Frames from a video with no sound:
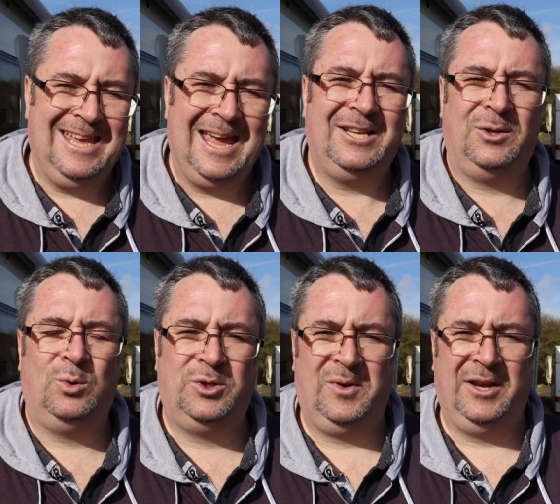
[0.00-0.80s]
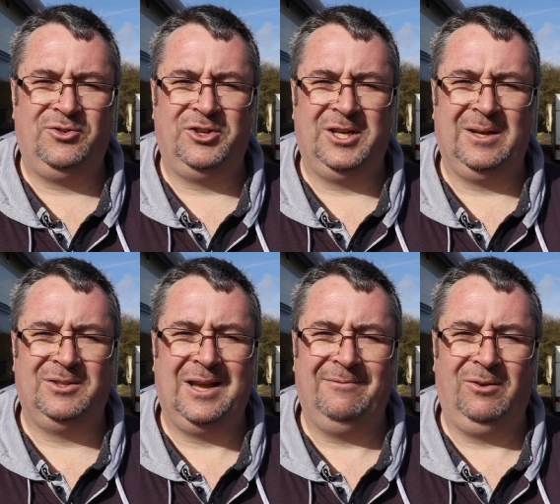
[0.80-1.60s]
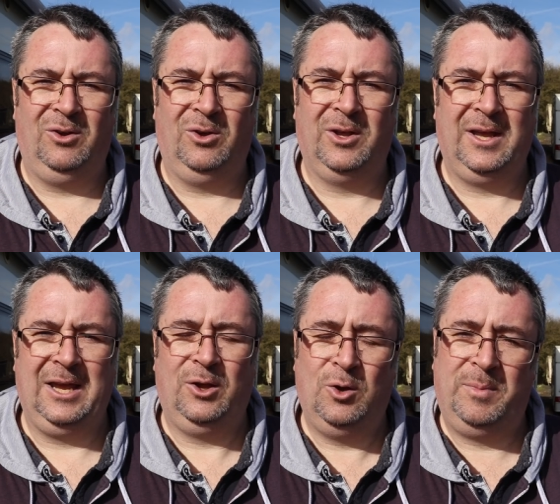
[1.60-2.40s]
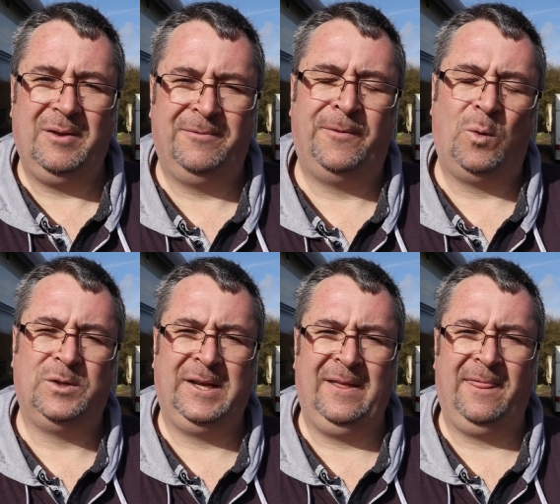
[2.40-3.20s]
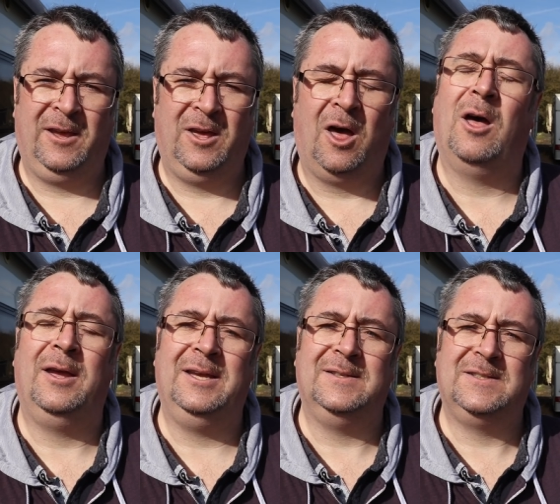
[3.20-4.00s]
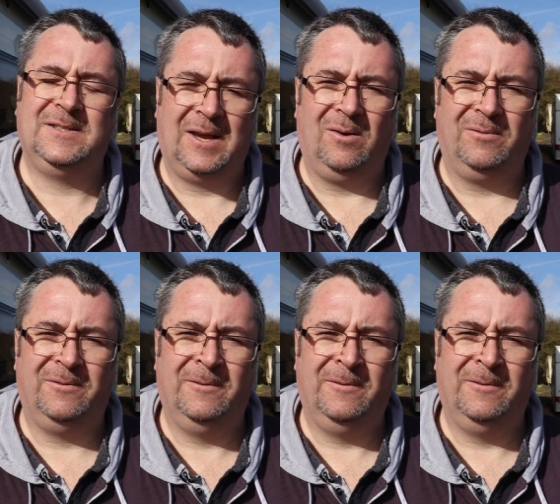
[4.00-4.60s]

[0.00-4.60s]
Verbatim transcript: get an auto electrician out to have a look. It could be a fault in the car itself.